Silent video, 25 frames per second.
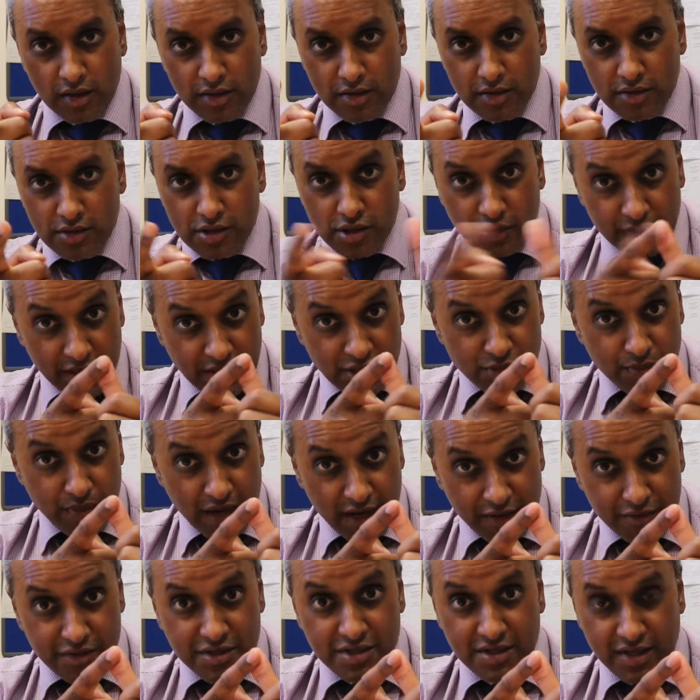So that's
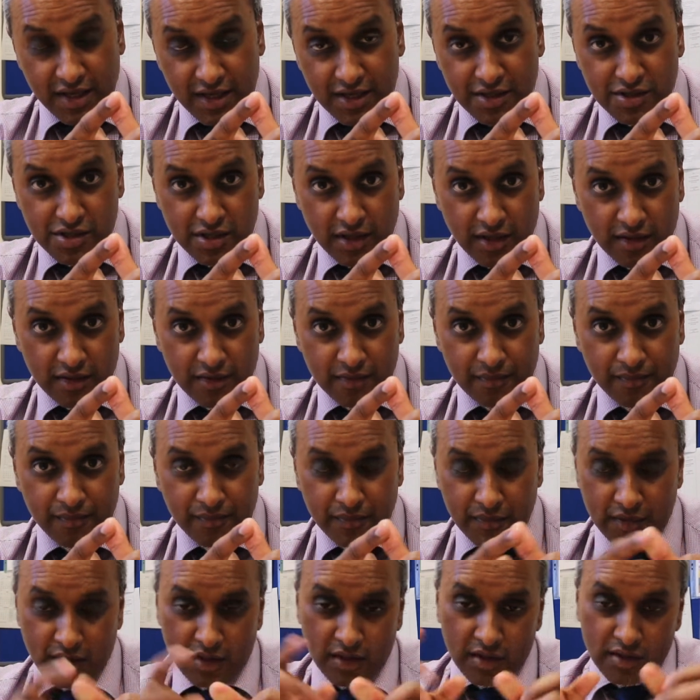paresthesia.
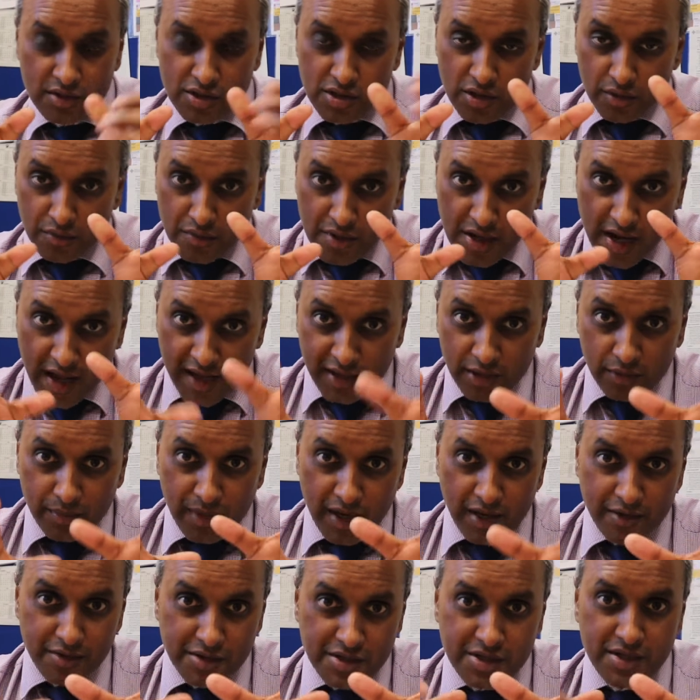So nail
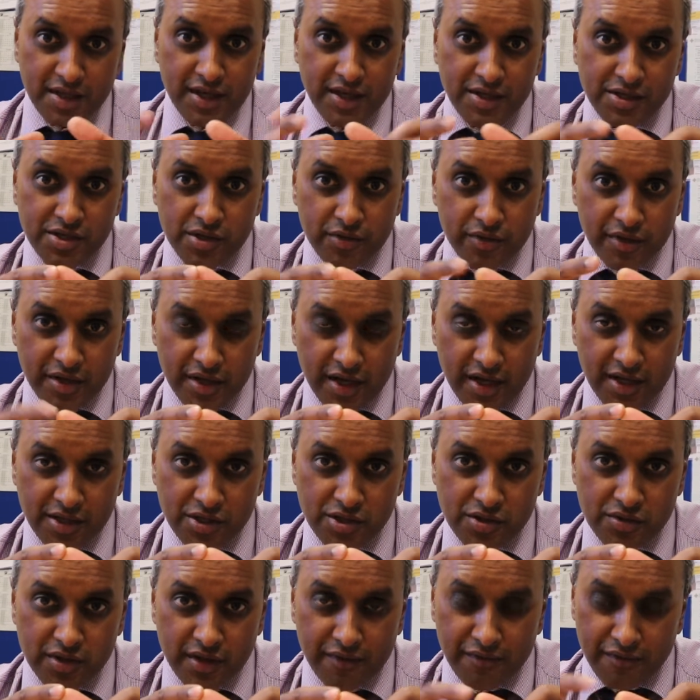paresthesia in your
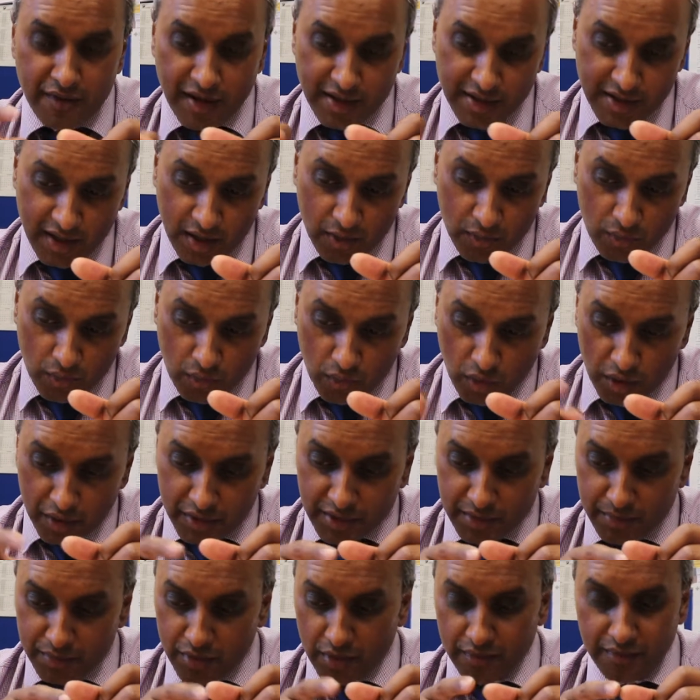history, find out what
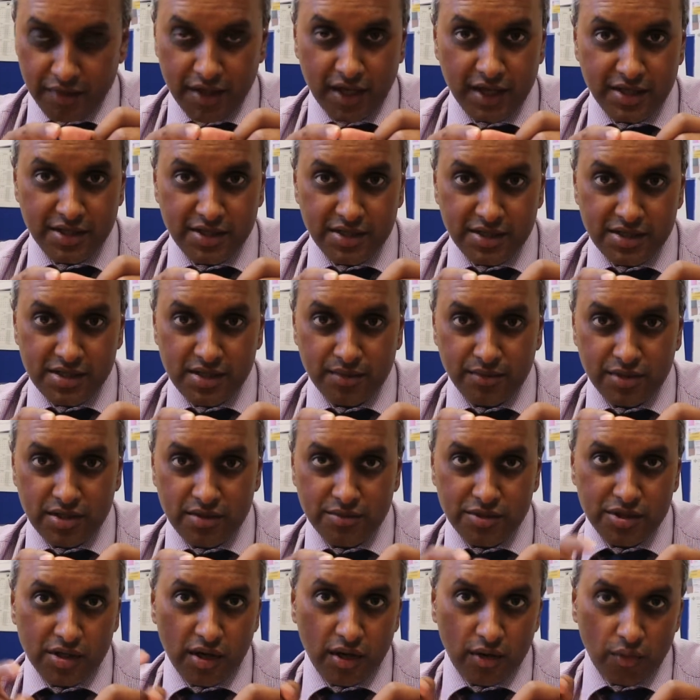the provocating
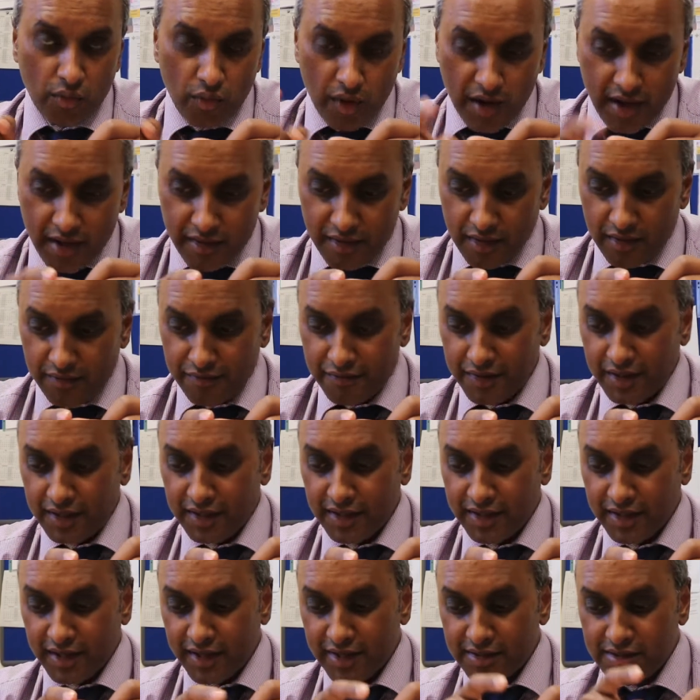symptoms are, where they're
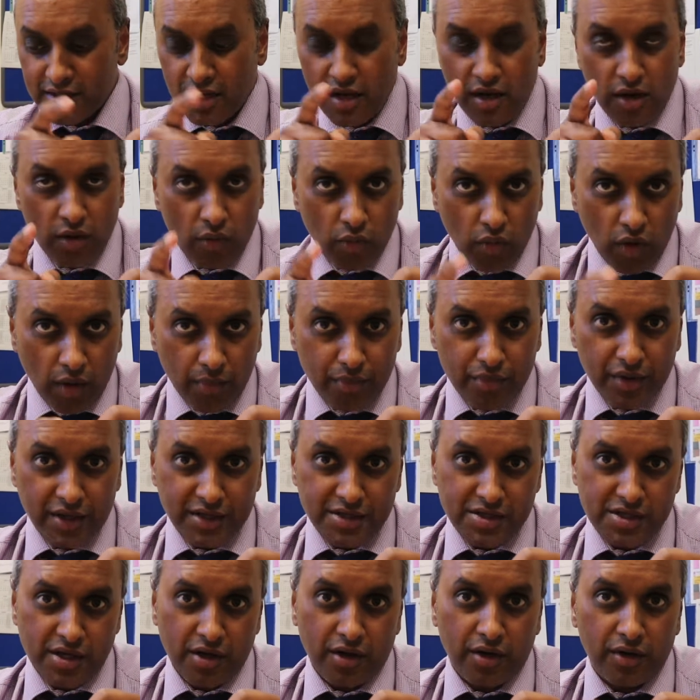feeling it, what
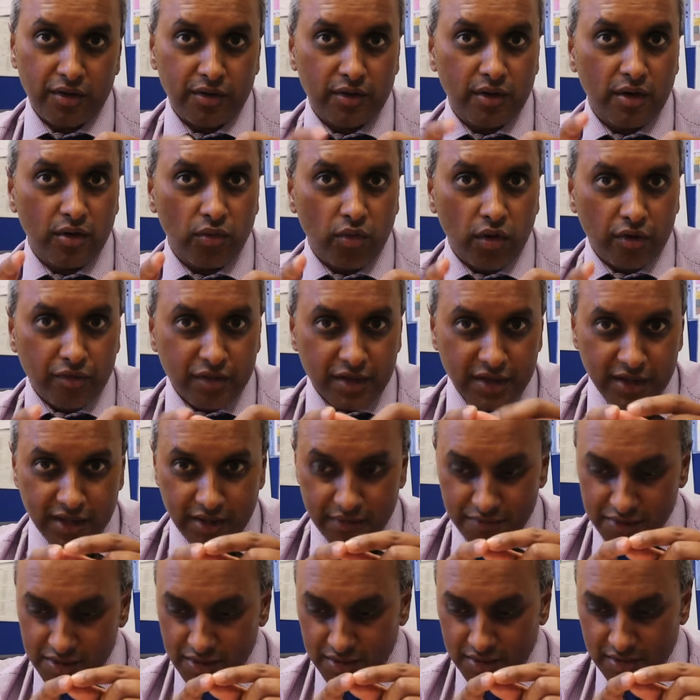brings it on, what
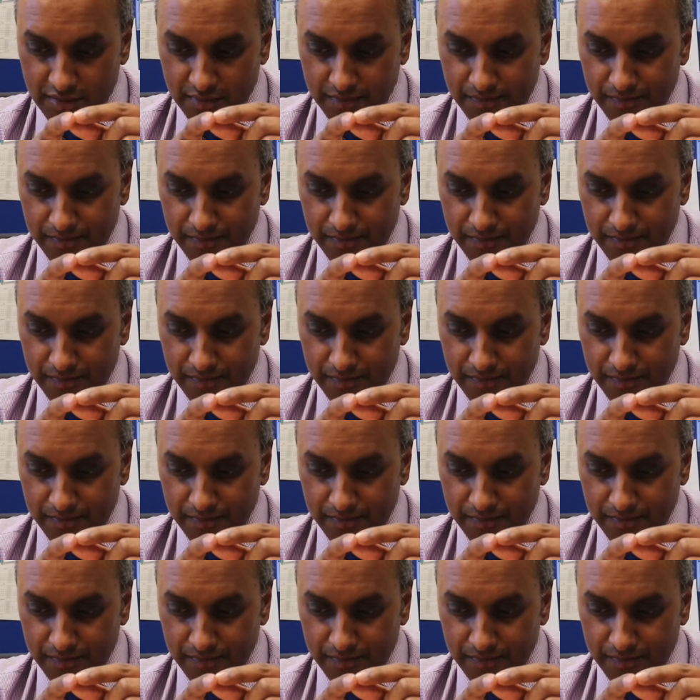relieves it.